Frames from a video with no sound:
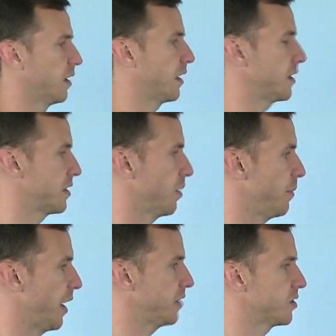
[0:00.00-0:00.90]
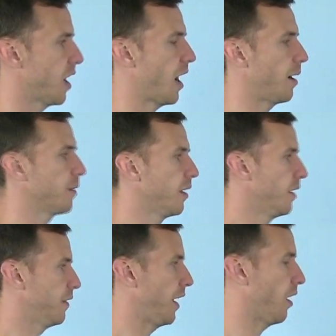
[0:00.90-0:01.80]
That's their main job.
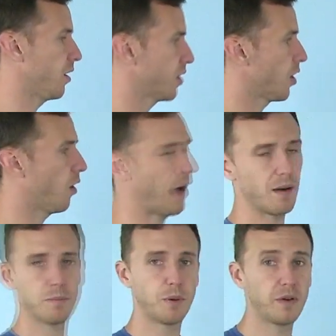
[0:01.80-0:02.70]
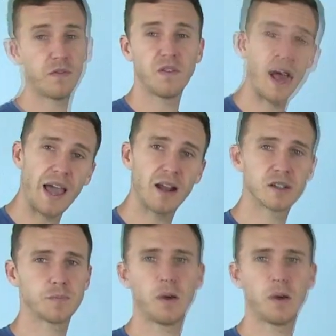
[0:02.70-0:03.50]
They are to go out and put flyers,